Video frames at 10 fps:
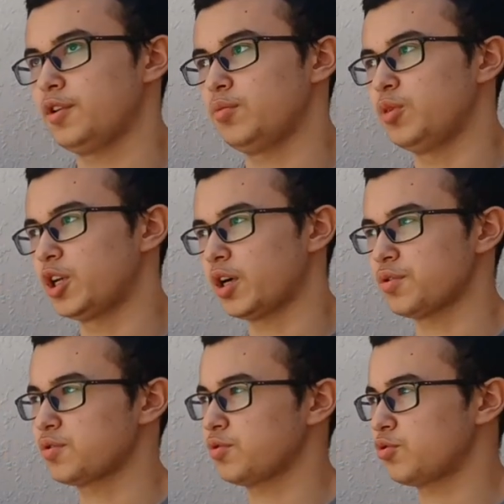And
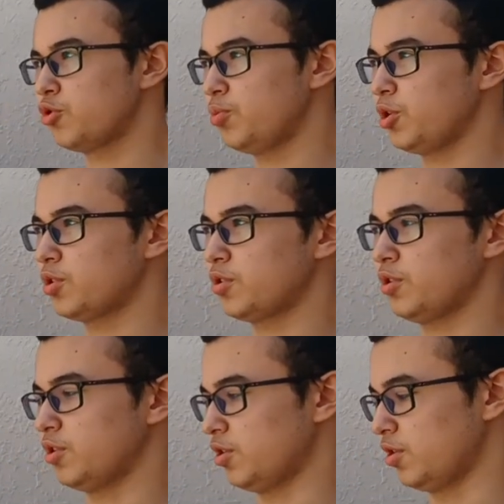because cubic,
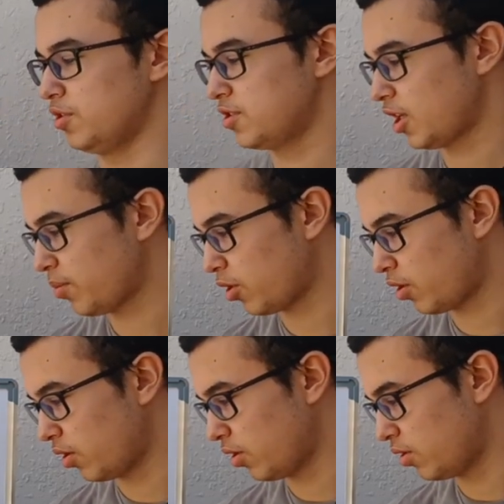the
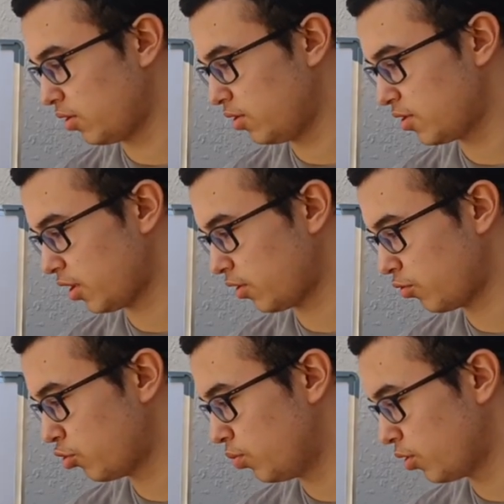number inside
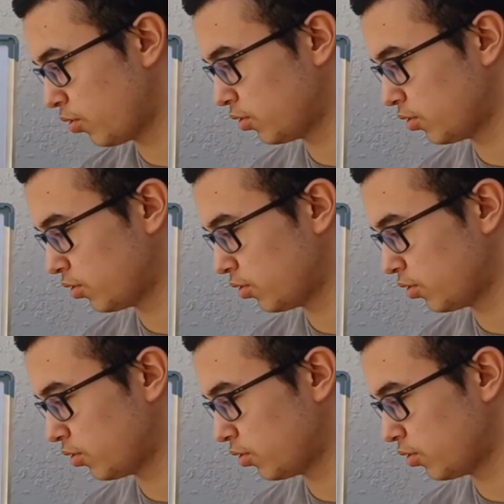of cubic